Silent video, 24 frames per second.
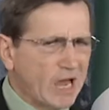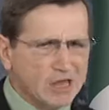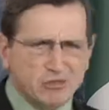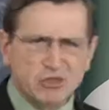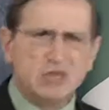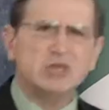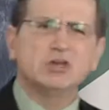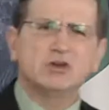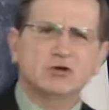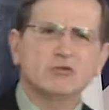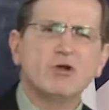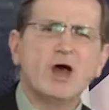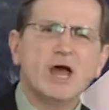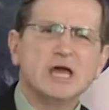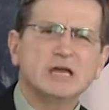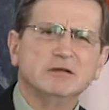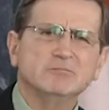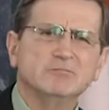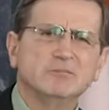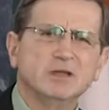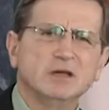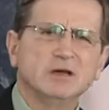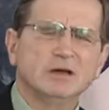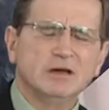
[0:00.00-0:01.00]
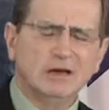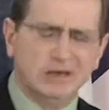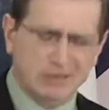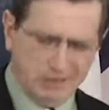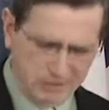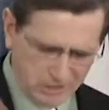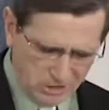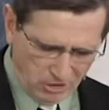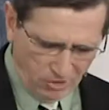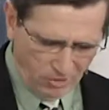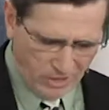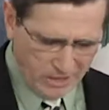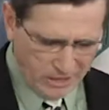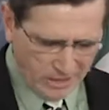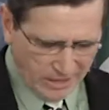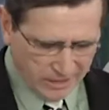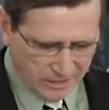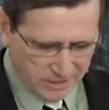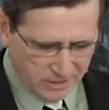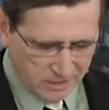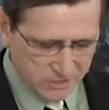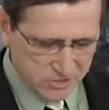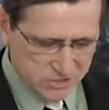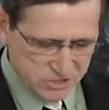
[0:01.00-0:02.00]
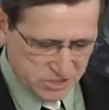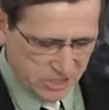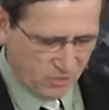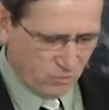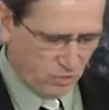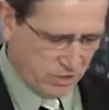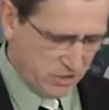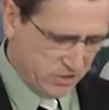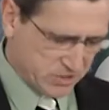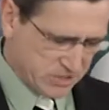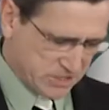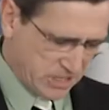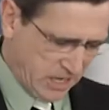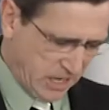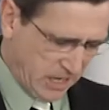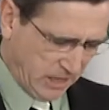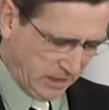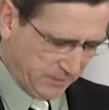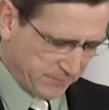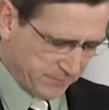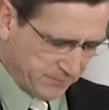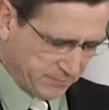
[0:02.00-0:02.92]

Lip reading: think you're right. I can understand what you're saying.